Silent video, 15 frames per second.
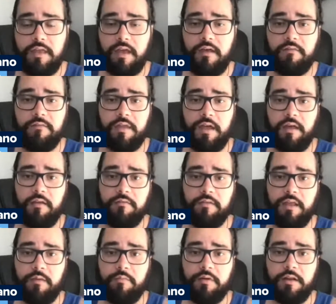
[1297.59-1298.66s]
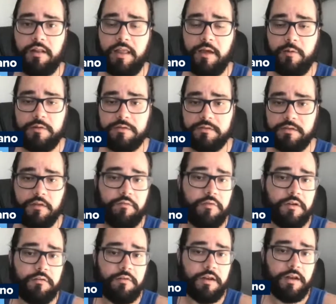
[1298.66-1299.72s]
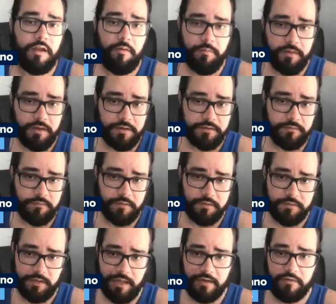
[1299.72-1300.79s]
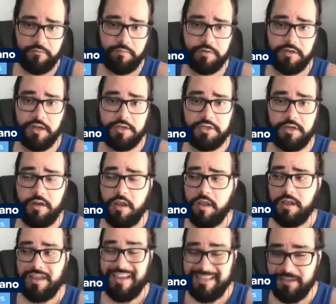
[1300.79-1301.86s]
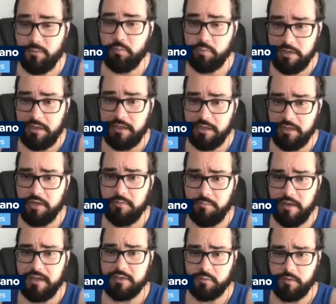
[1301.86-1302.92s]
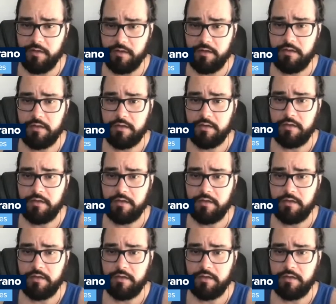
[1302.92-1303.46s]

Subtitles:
that Brandon Lowe is suffering right now because of his lack of production, he's a really good base runner.